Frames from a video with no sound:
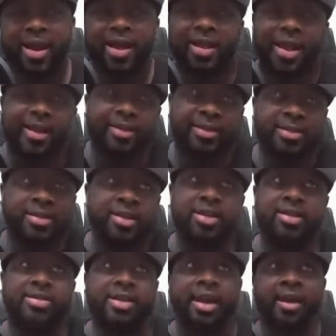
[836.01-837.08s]
I like to
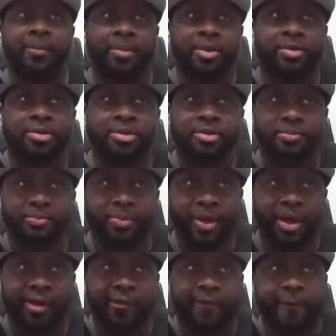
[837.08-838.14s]
Chase Edmonds,
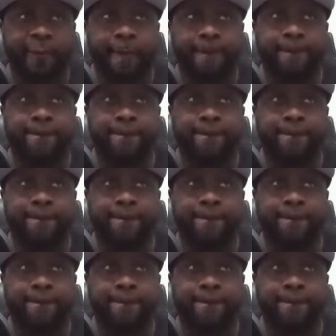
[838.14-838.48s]
but